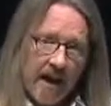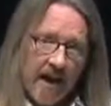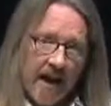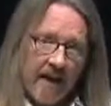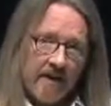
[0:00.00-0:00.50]

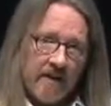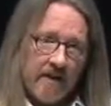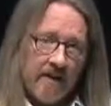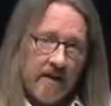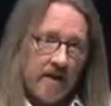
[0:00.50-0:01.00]
And
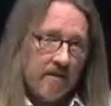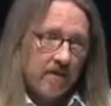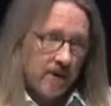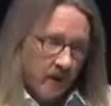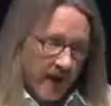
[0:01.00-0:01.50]

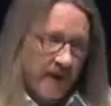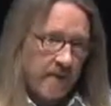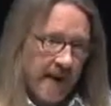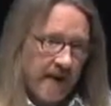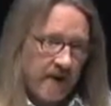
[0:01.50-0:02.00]

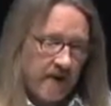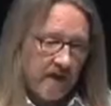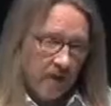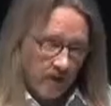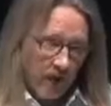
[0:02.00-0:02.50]
transplants
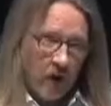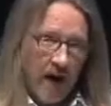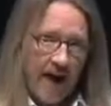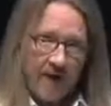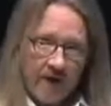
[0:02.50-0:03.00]

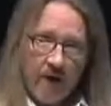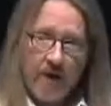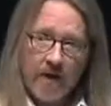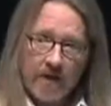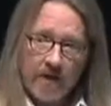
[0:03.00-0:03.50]
require
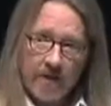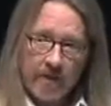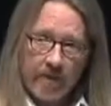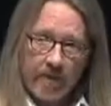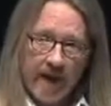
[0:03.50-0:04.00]
donors.
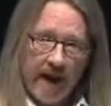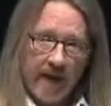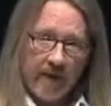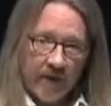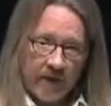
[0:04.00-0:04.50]

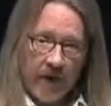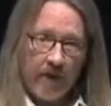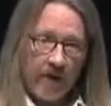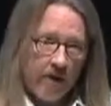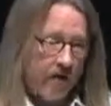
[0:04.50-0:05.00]
And the
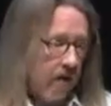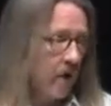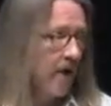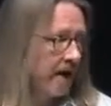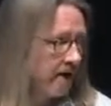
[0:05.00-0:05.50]
donor
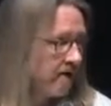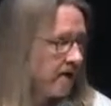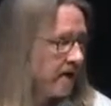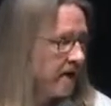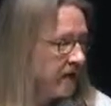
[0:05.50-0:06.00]
organ
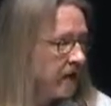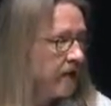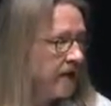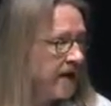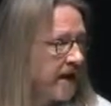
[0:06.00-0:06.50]
is
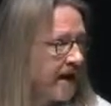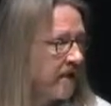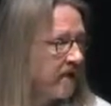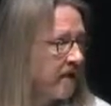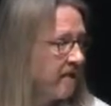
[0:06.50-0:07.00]
usually not
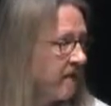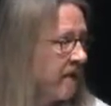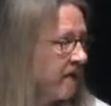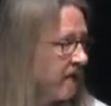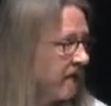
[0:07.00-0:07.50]
at the same
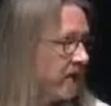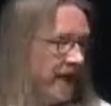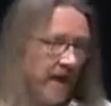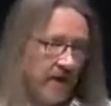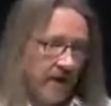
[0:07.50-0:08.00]
physical
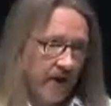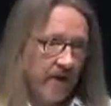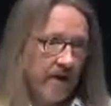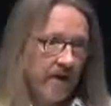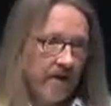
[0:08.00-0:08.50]

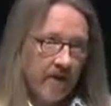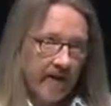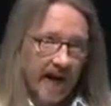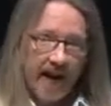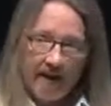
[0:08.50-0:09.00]
location
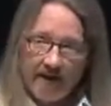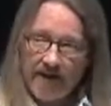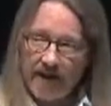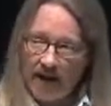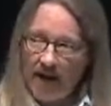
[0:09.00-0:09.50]
that
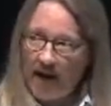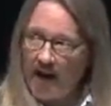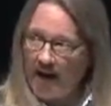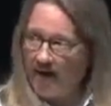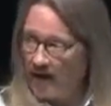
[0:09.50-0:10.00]

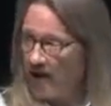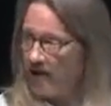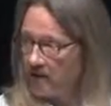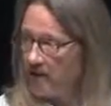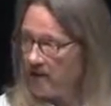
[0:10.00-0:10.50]

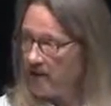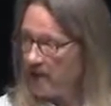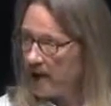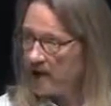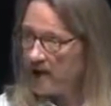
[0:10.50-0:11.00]
the
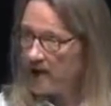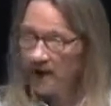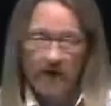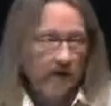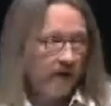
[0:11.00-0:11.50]
recipient
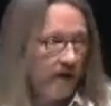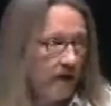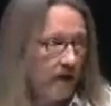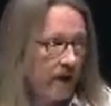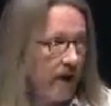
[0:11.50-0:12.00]
is.
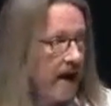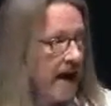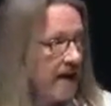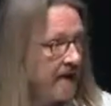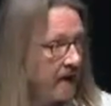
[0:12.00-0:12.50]
Right?
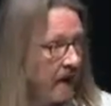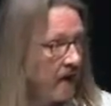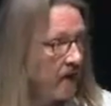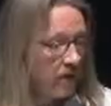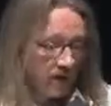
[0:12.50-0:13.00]
And
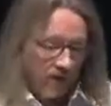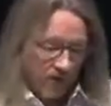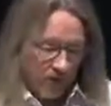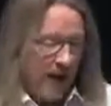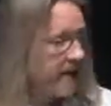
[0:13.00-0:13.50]
so
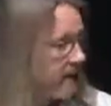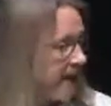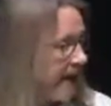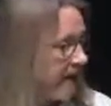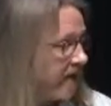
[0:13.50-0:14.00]

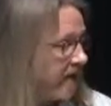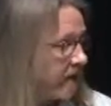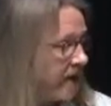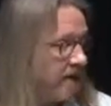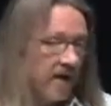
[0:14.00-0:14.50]
jets like
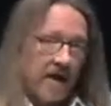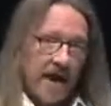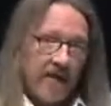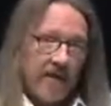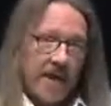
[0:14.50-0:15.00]
this one
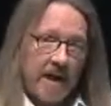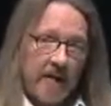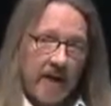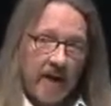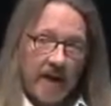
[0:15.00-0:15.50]
have
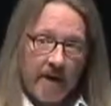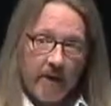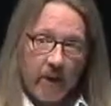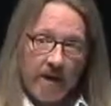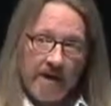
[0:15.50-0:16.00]
become very
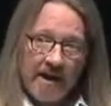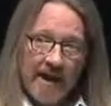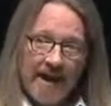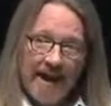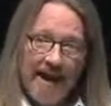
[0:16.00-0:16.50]
important
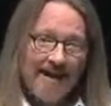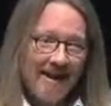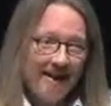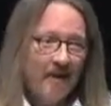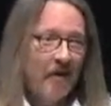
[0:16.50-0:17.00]
in
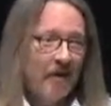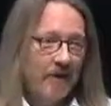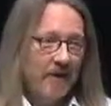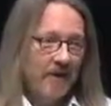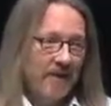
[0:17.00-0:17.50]
connecting
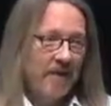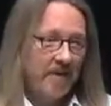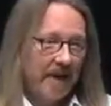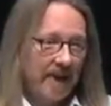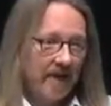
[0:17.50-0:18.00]
donors to
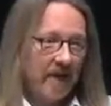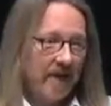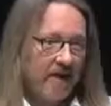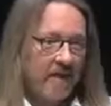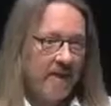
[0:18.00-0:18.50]
recipients.
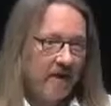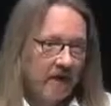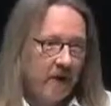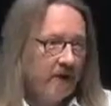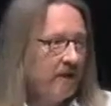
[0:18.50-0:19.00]
A team of
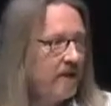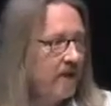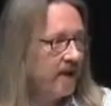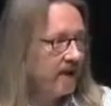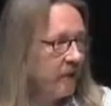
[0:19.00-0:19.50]

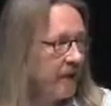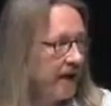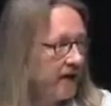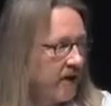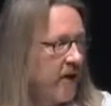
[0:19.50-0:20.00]
surgeons is
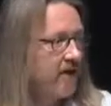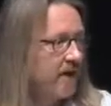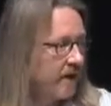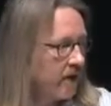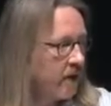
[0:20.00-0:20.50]
working to
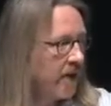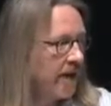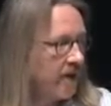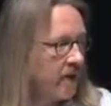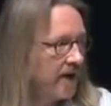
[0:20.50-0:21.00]
harvest an
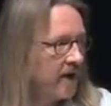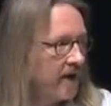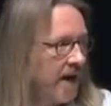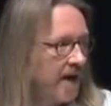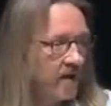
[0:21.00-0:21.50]
organ at one
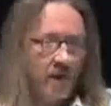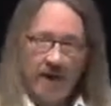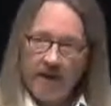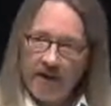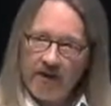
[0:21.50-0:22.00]
site, while
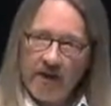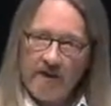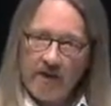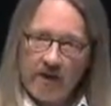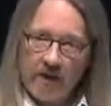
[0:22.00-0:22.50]
another
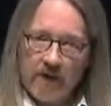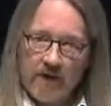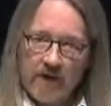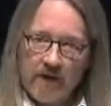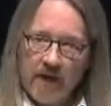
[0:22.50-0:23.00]
team of
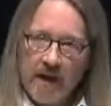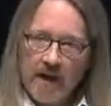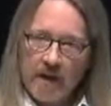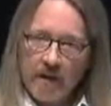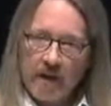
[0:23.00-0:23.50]
surgeons
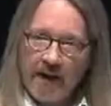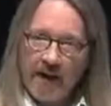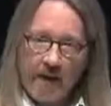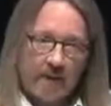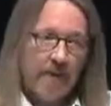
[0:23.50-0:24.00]
is
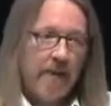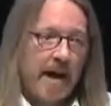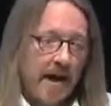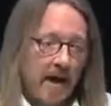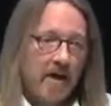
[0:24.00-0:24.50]
working to
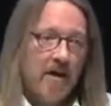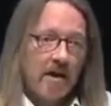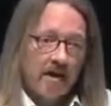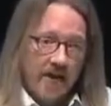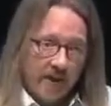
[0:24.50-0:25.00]
prepare
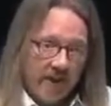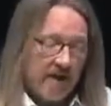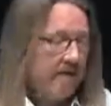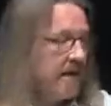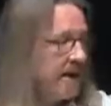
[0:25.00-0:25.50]
the
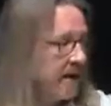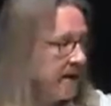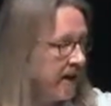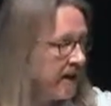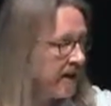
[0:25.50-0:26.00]
recipient at
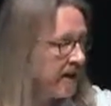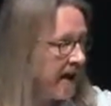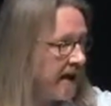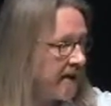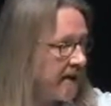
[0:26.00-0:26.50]
another
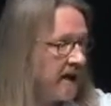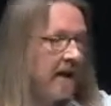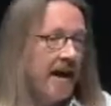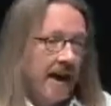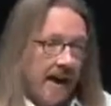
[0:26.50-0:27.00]
site,
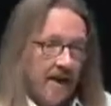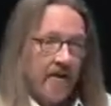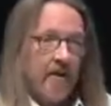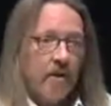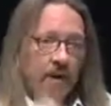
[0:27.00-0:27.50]

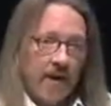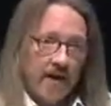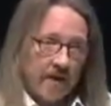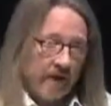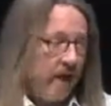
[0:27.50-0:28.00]
and the organ
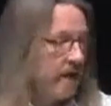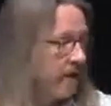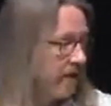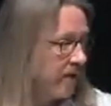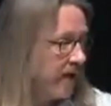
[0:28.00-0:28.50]
is
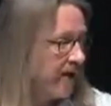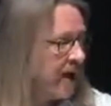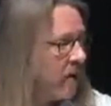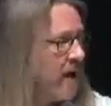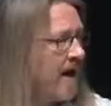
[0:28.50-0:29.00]
flown there.
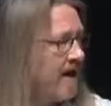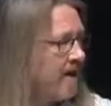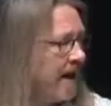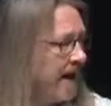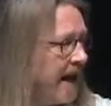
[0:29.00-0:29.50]
Now, why
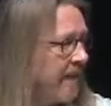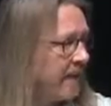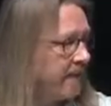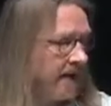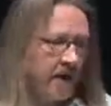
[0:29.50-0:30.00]
does that
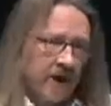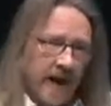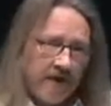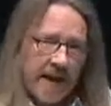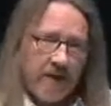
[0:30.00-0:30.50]
happen? Because you
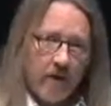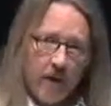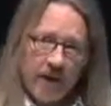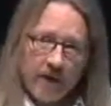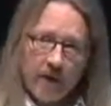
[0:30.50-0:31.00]
have to get the
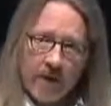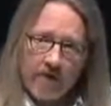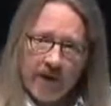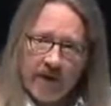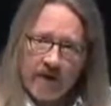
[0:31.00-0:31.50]
organ from
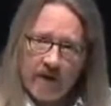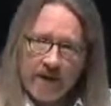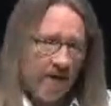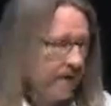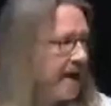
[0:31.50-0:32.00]
one place to
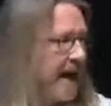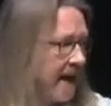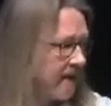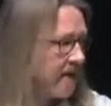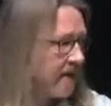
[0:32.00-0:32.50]
another
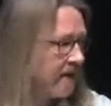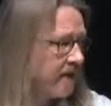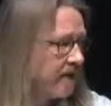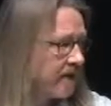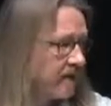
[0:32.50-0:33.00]
fast,
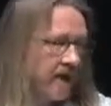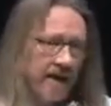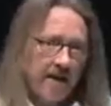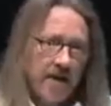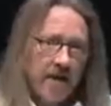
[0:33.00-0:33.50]

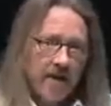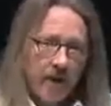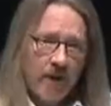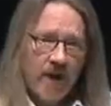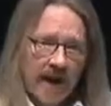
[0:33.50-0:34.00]
right?
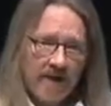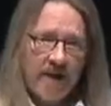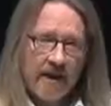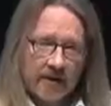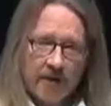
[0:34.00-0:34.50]
The organ has
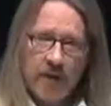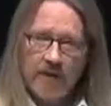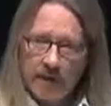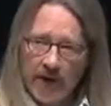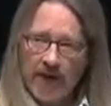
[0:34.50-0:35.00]
to get from
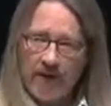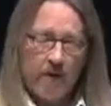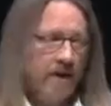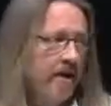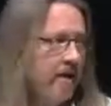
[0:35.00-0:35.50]
one place
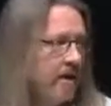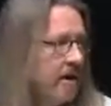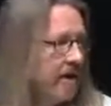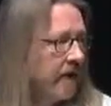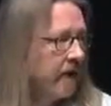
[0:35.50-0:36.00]
to another
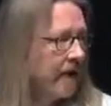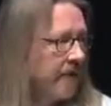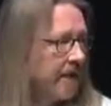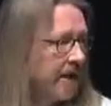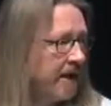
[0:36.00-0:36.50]
very
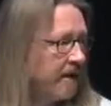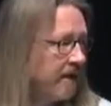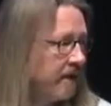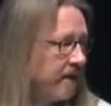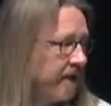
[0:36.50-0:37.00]
rapidly, and
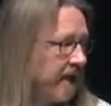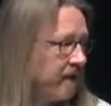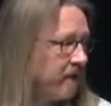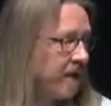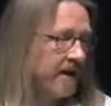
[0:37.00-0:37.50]
this is the
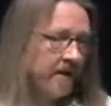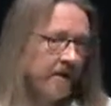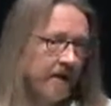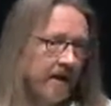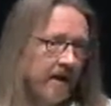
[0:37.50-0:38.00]
fastest way to
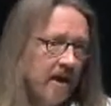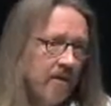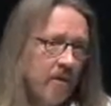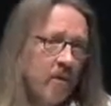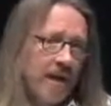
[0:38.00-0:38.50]
do it.
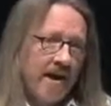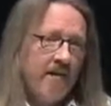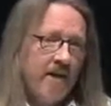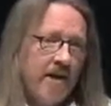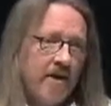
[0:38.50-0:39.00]
Well, what
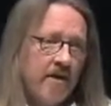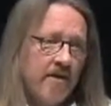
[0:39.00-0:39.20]
if we could